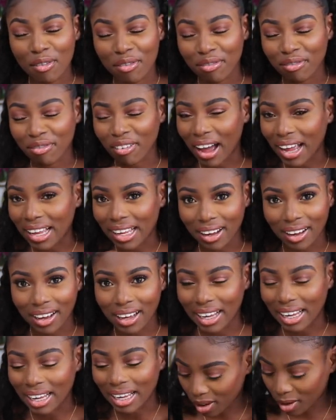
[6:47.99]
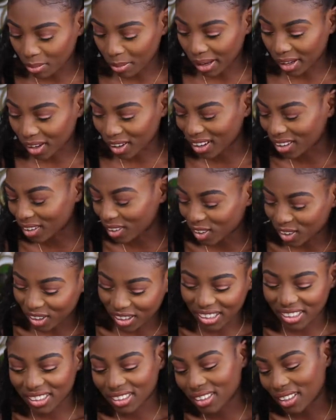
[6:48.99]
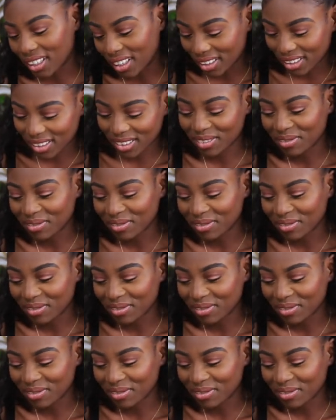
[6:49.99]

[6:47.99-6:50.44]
fire. Oh my, oh, it's just.